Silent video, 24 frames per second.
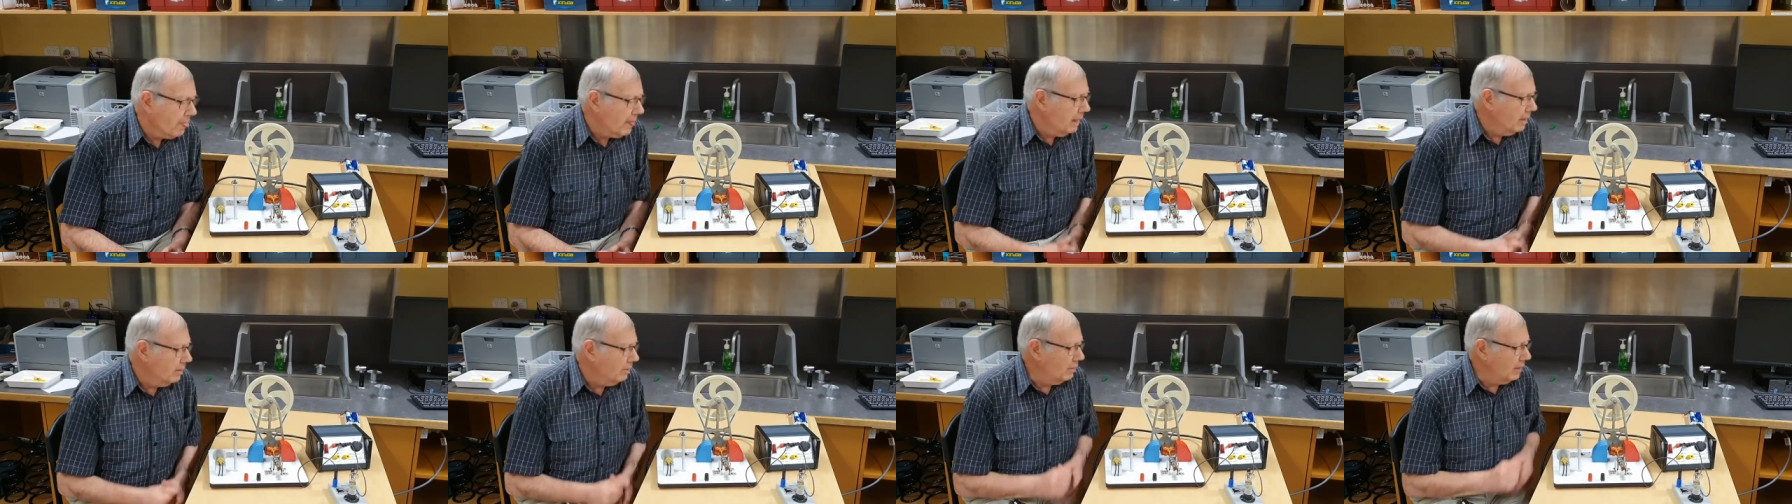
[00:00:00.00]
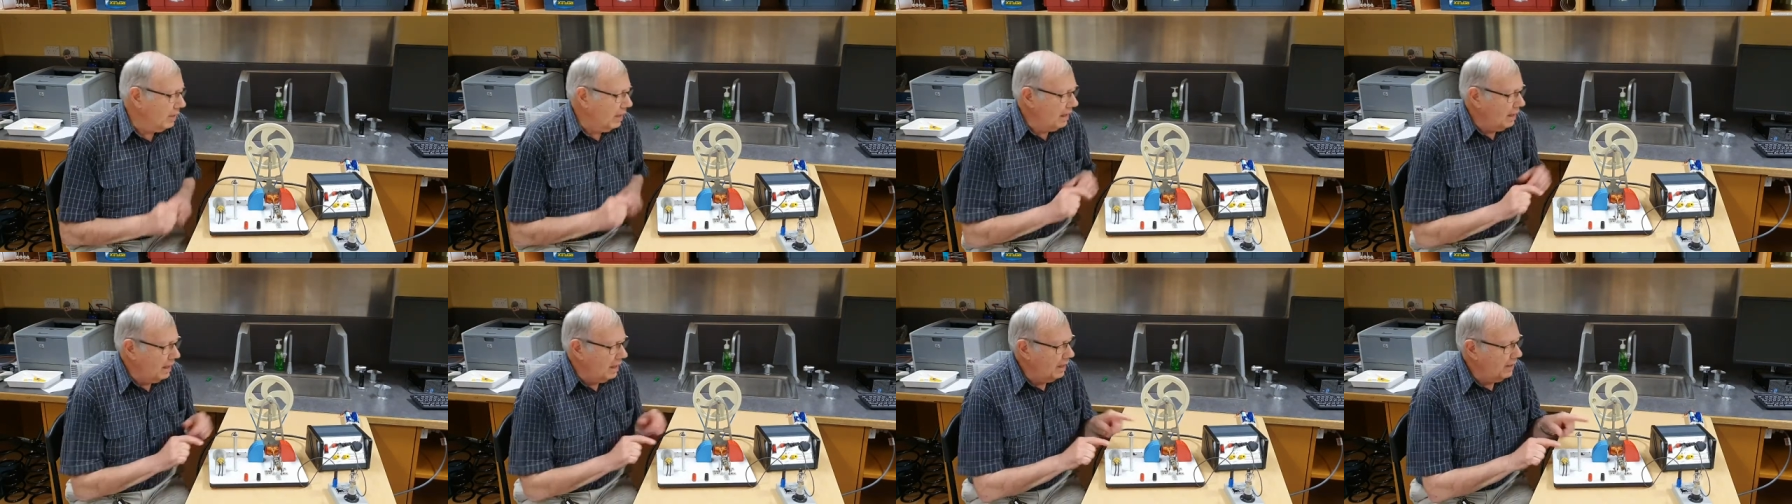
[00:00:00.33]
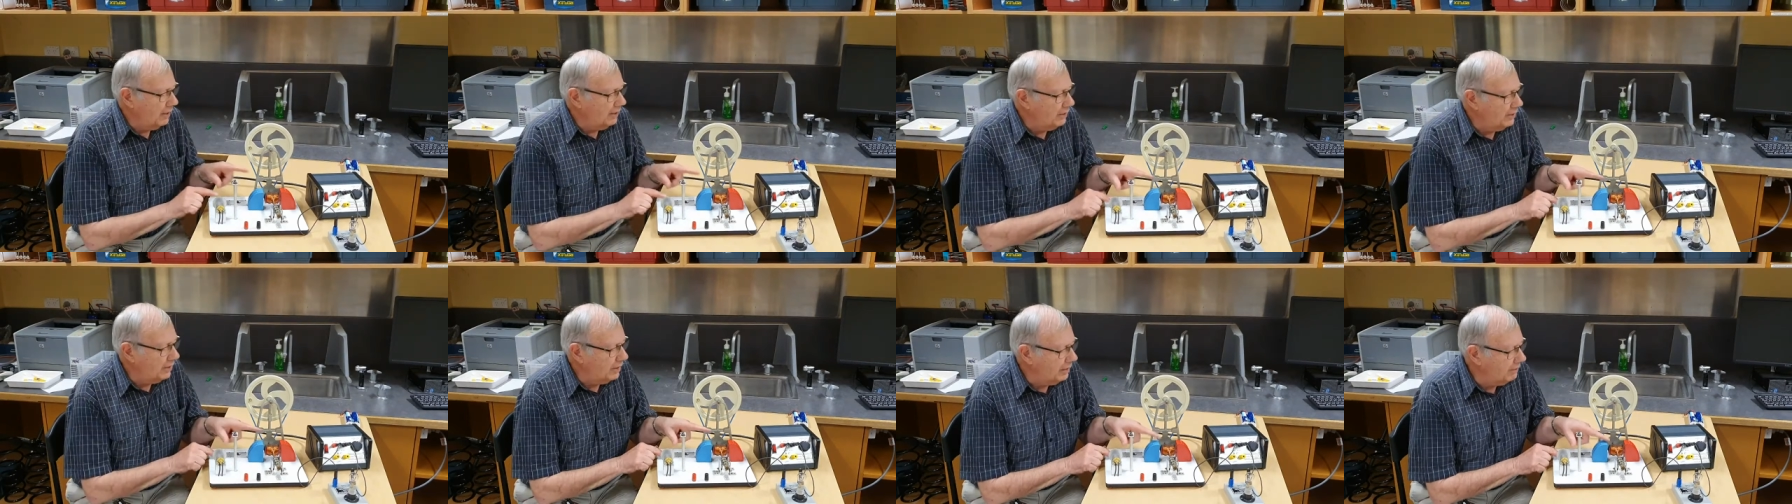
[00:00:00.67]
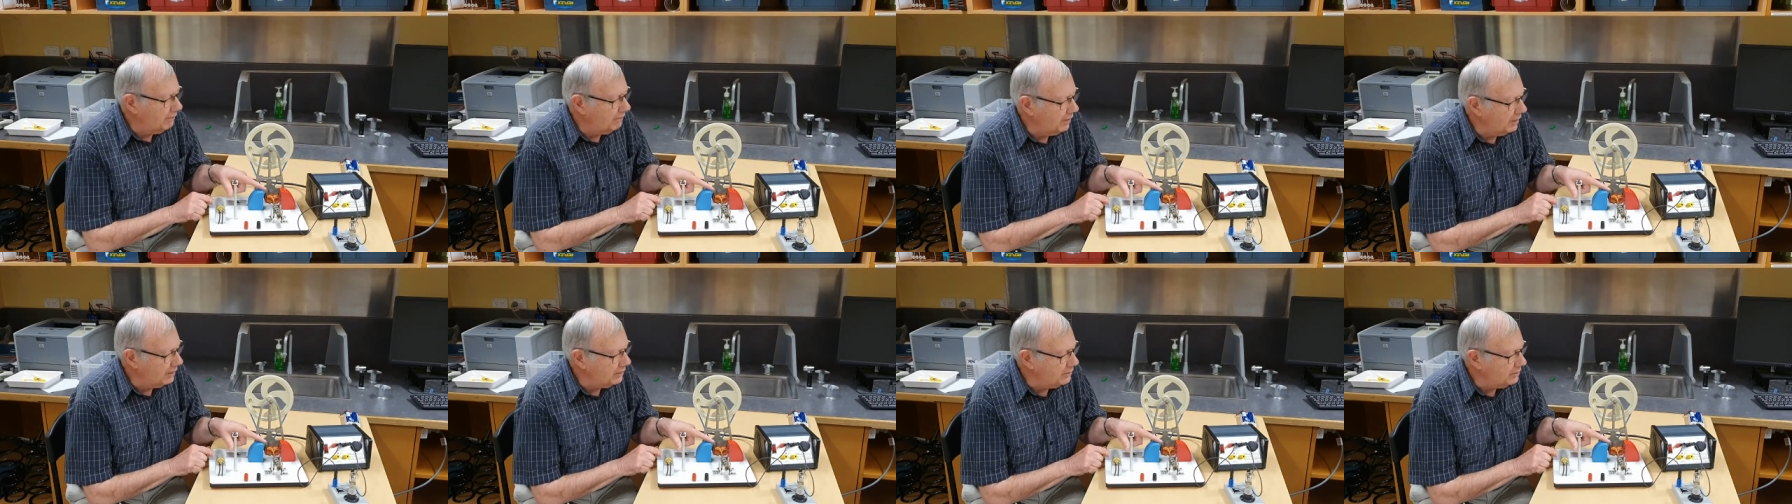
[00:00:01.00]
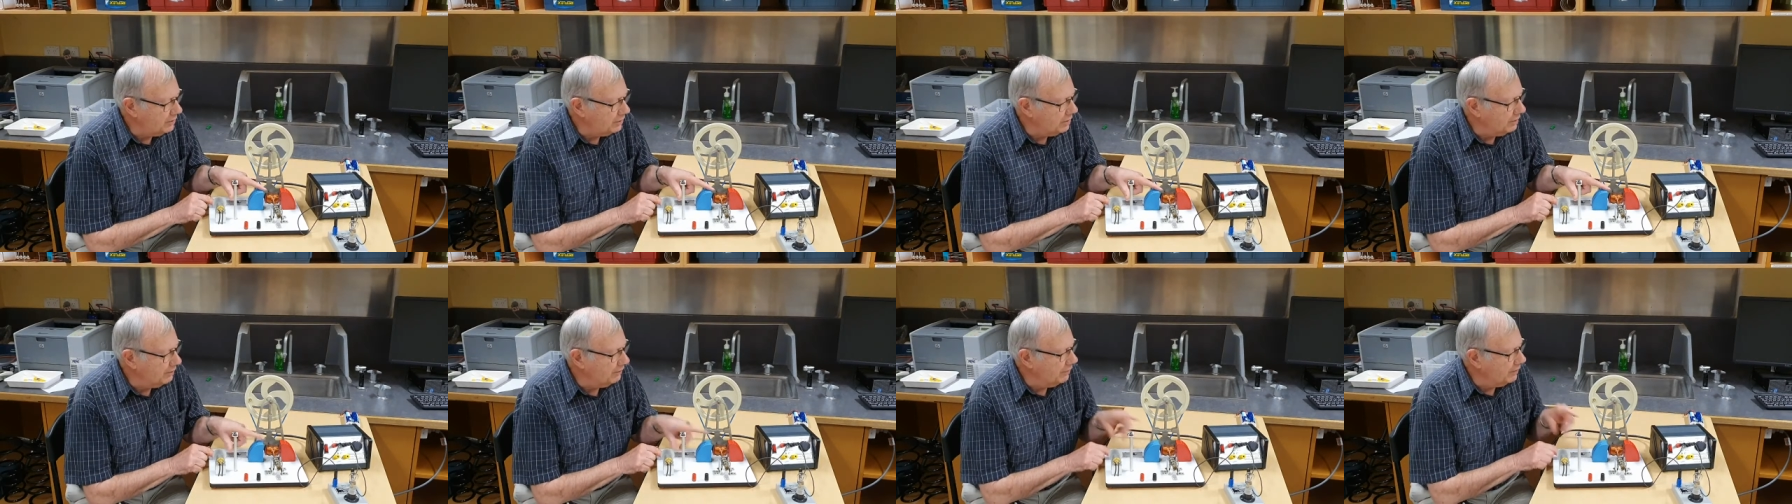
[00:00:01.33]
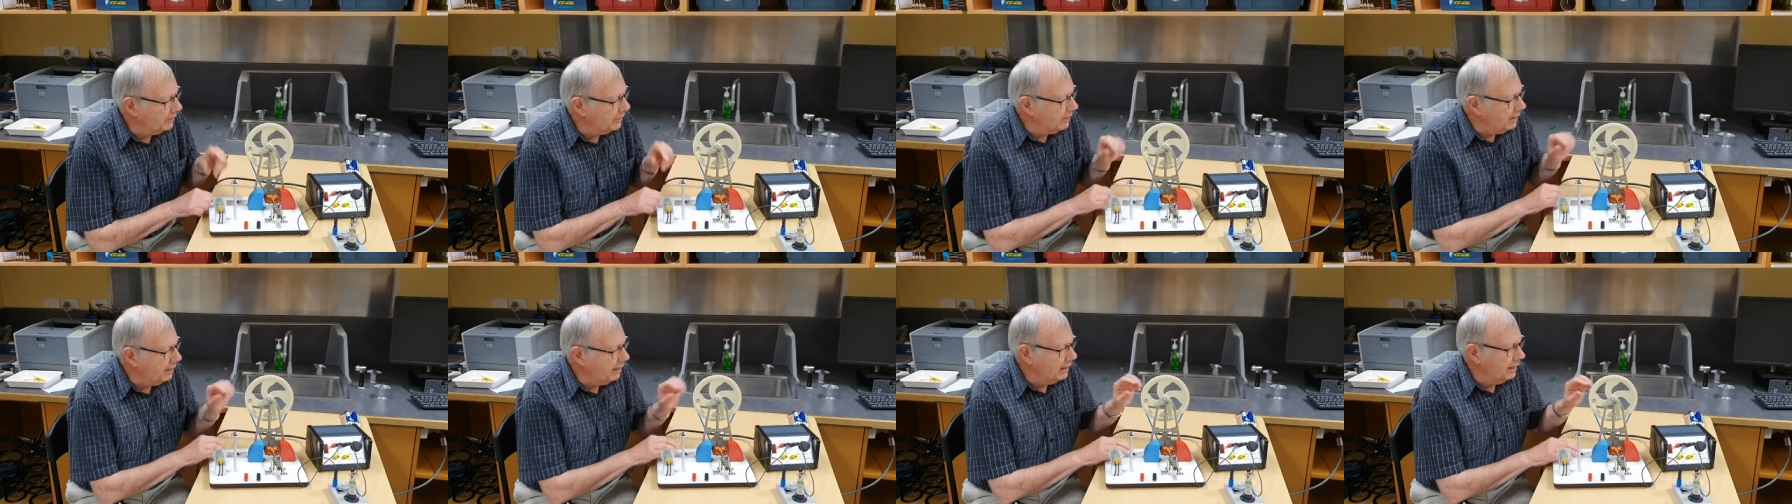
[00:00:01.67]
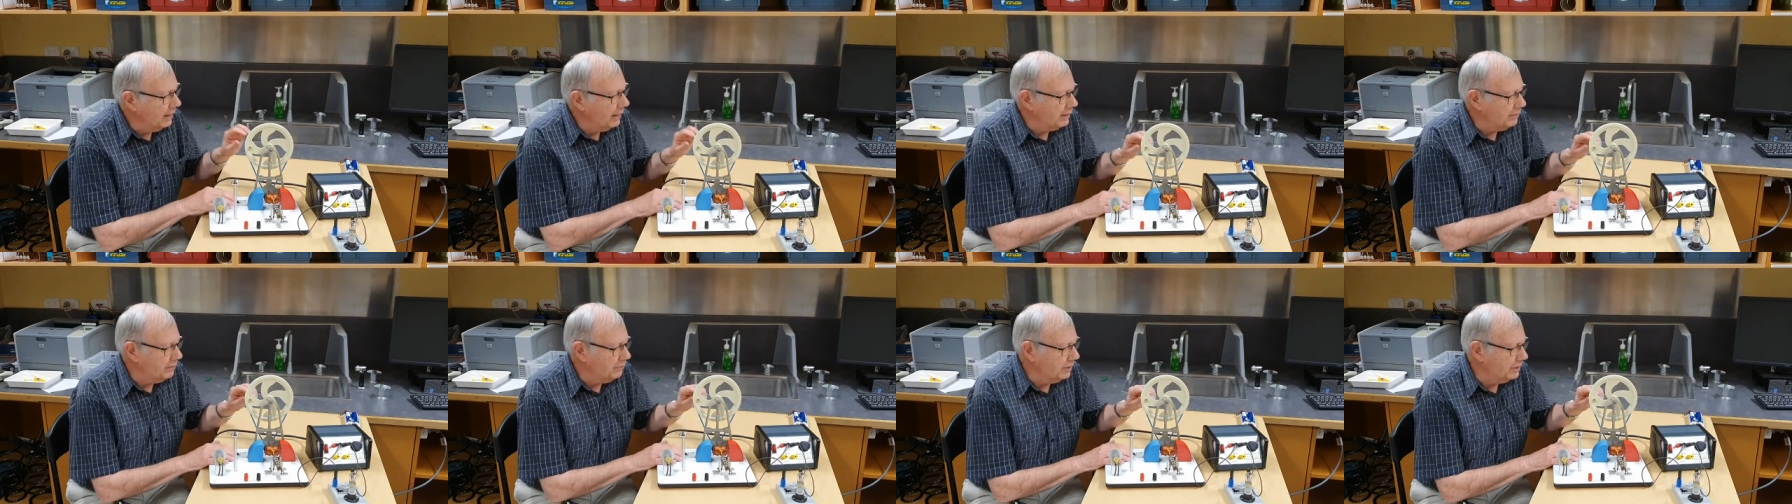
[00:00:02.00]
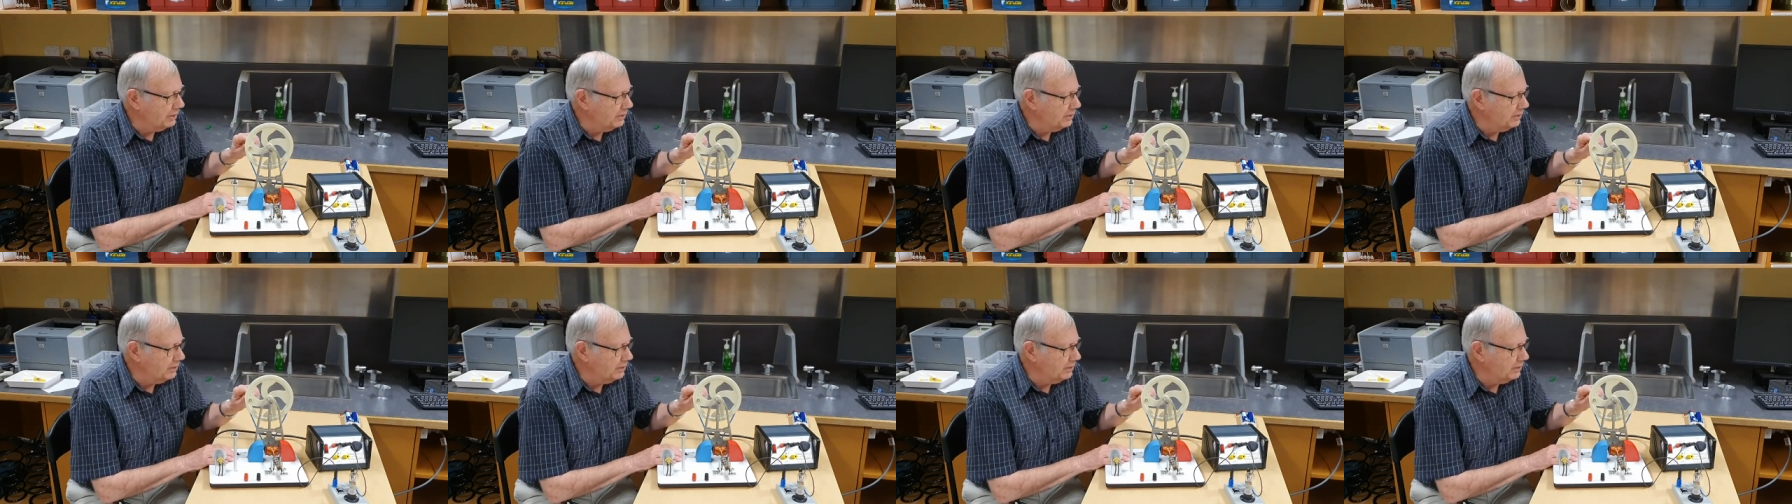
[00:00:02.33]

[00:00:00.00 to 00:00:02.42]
We had the invention of an electric